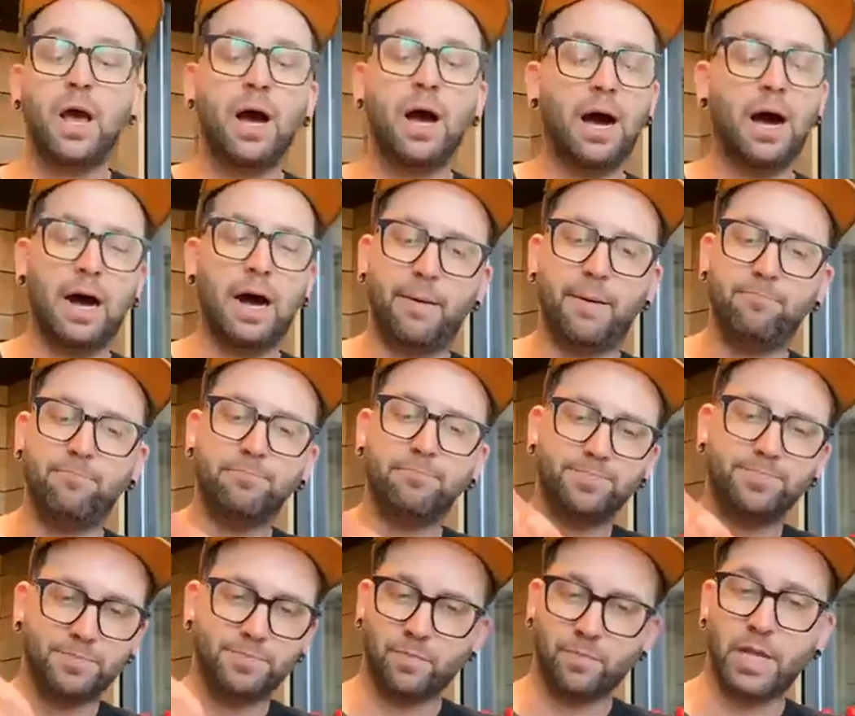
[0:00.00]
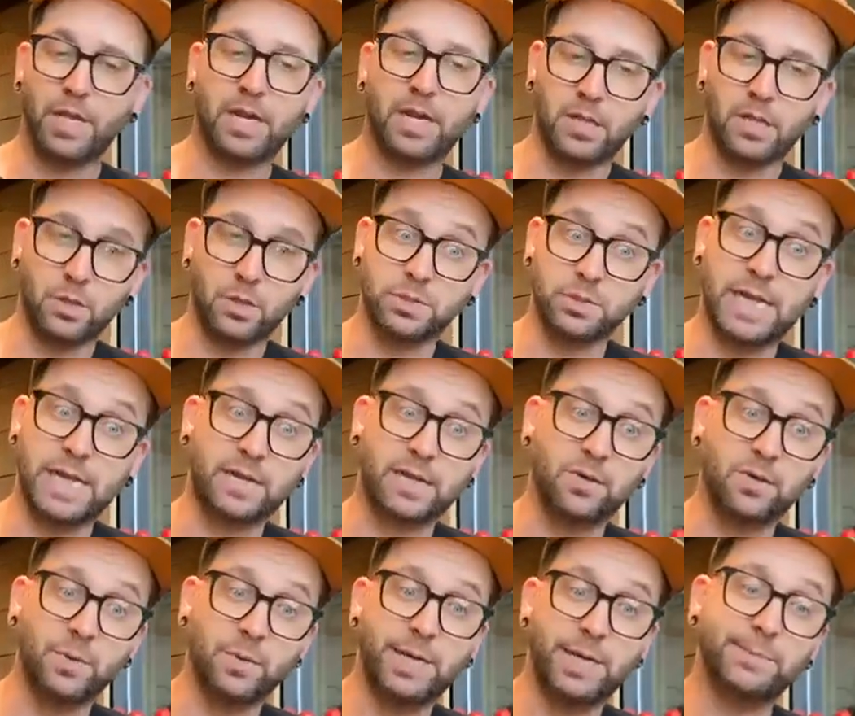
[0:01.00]
Um, getting a little
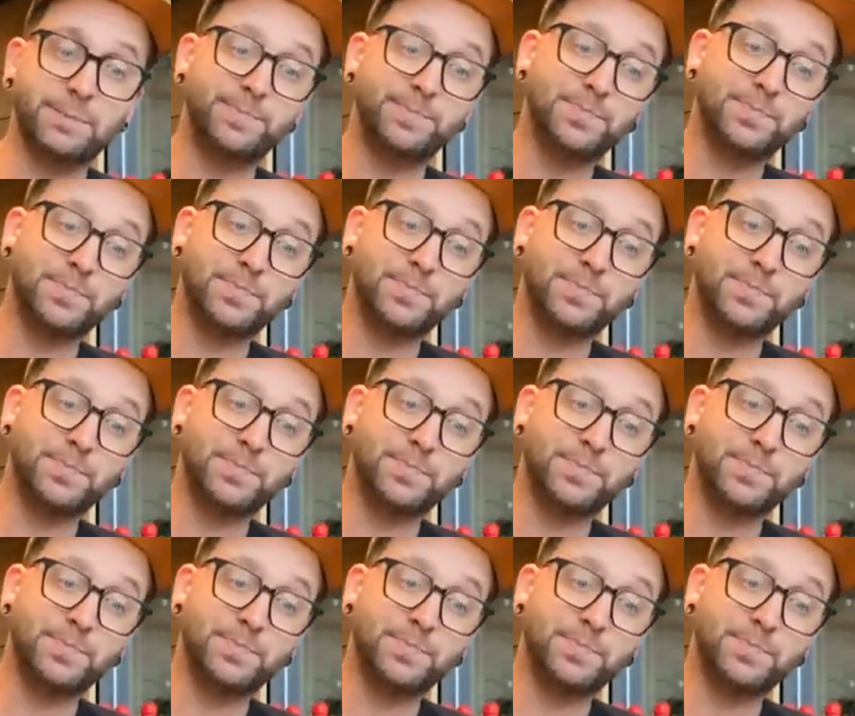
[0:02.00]
technical there.